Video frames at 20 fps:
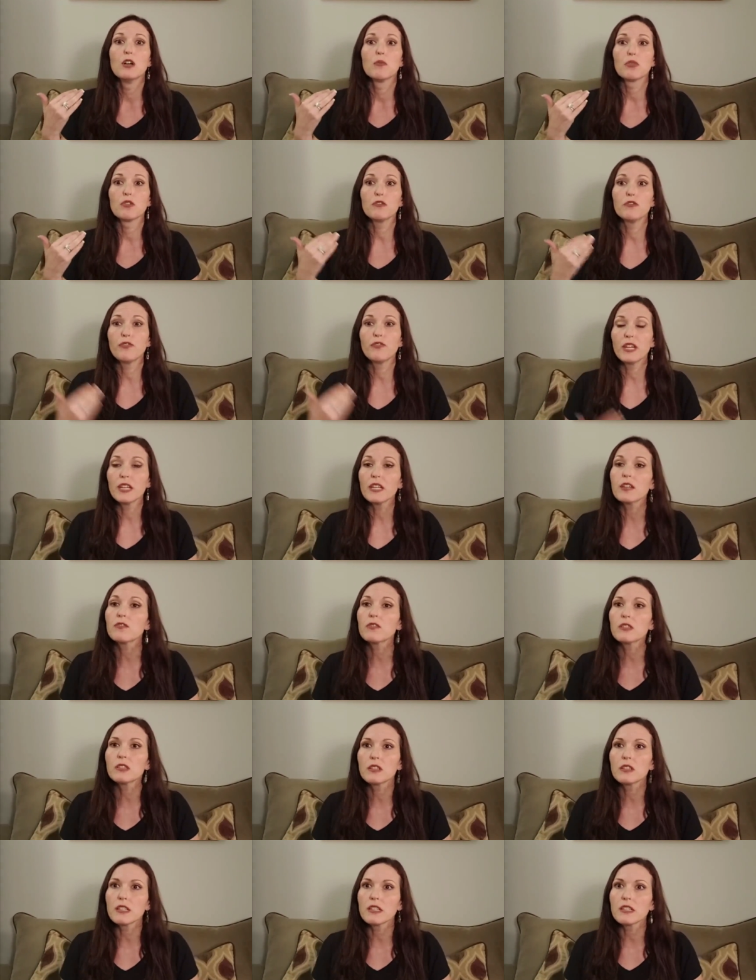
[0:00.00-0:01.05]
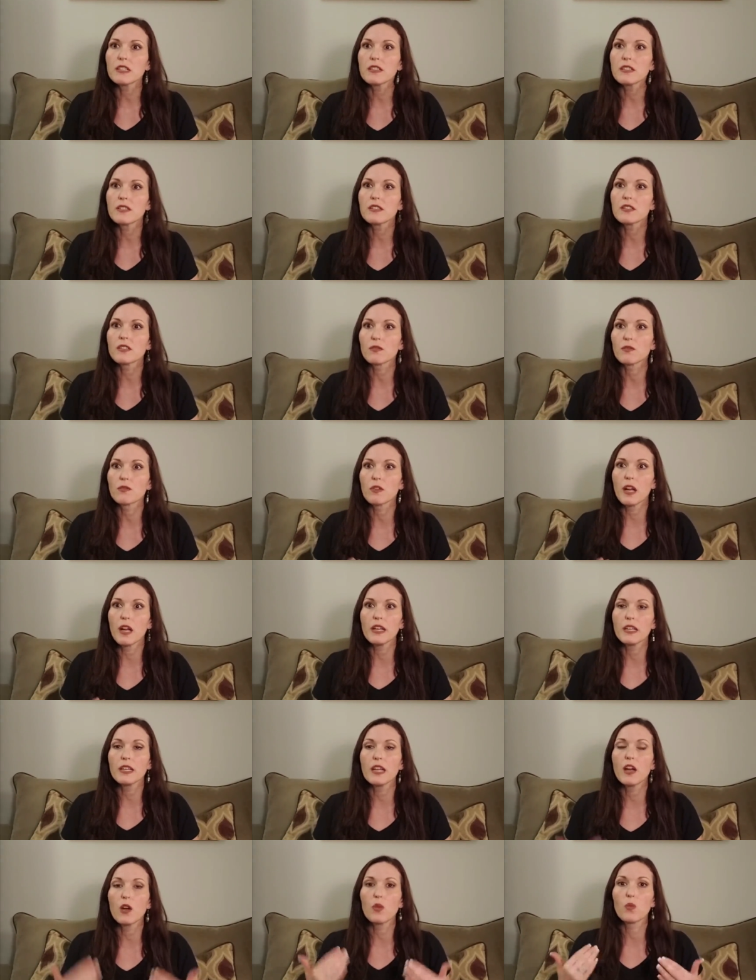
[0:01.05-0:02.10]
prophetic release
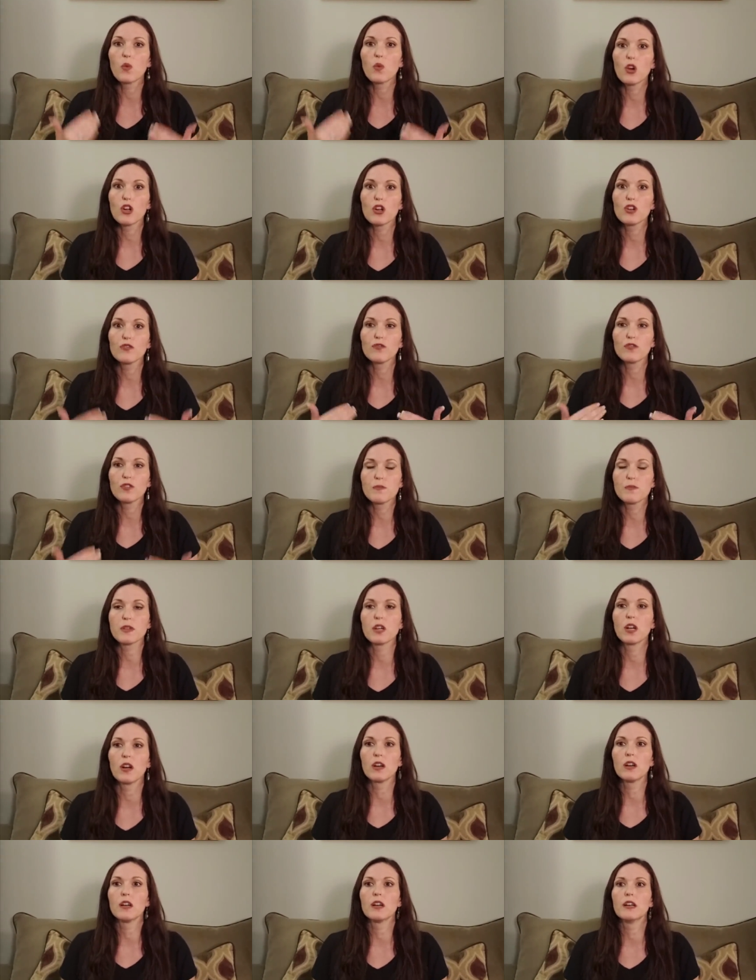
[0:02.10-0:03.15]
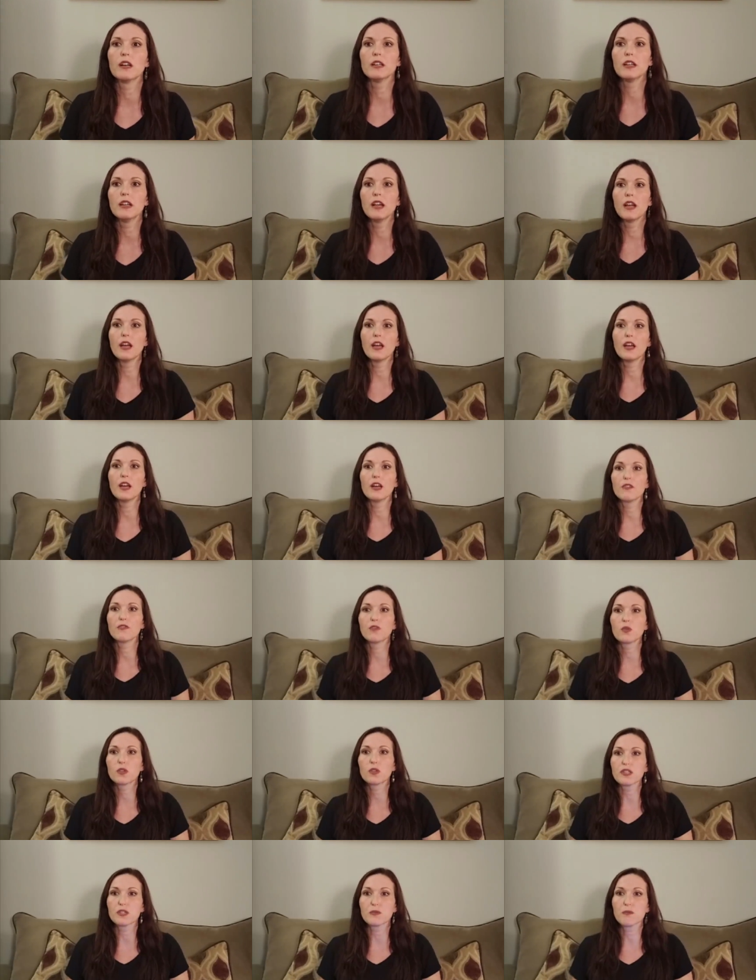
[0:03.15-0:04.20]
right now word from God uh,
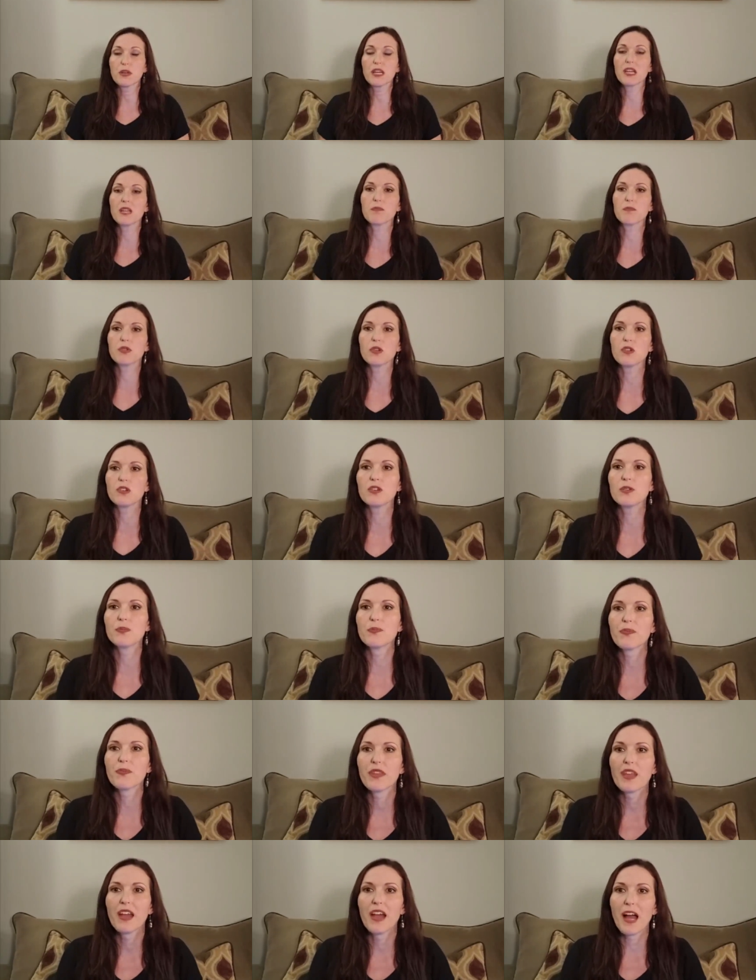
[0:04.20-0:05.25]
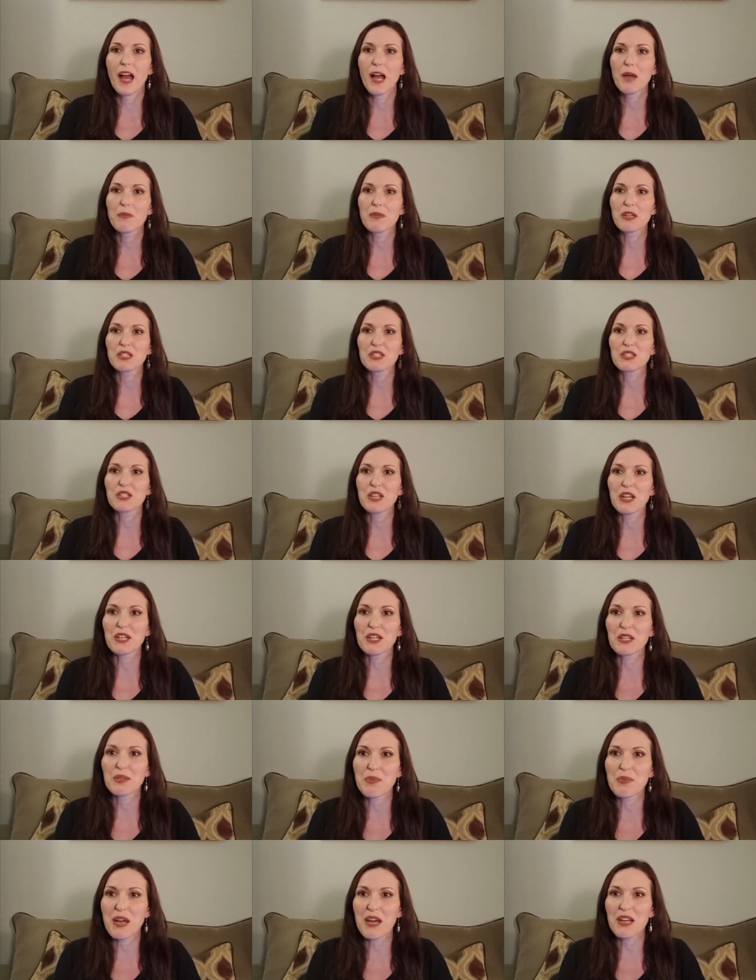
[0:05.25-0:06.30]
for his people. I'm
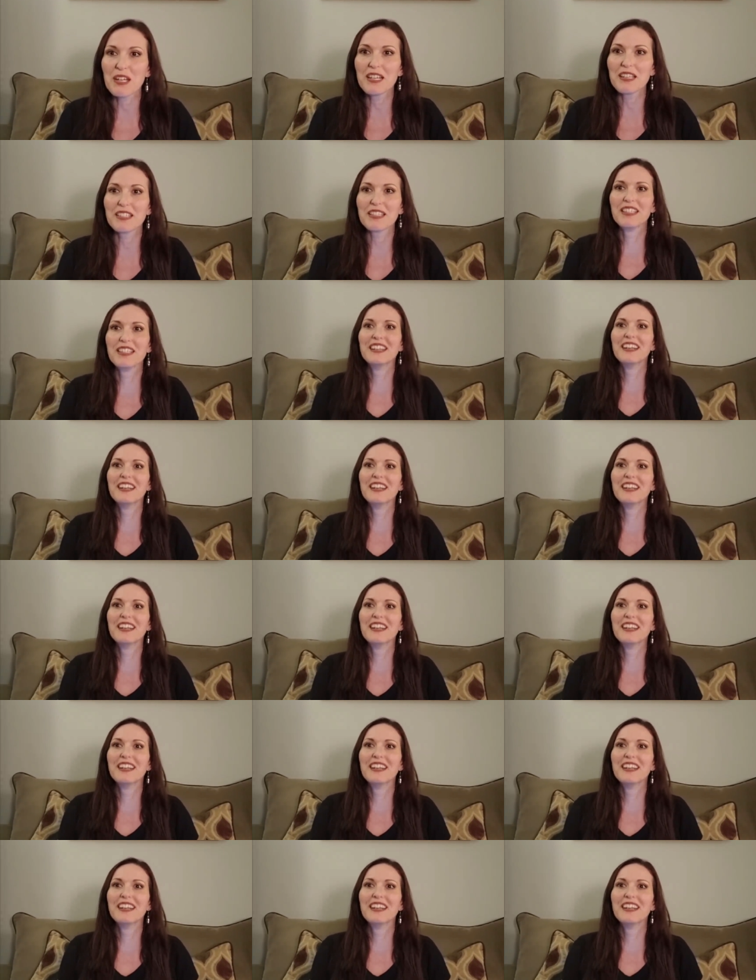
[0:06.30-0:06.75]
excited about it.